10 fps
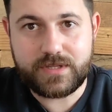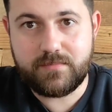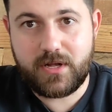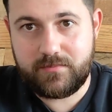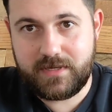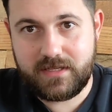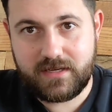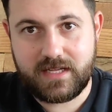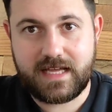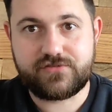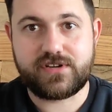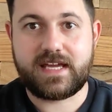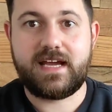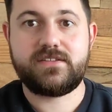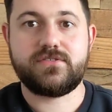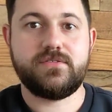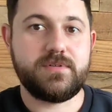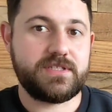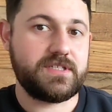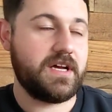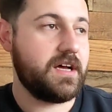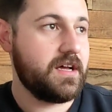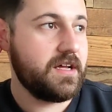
the malt miller electric kettle, which I've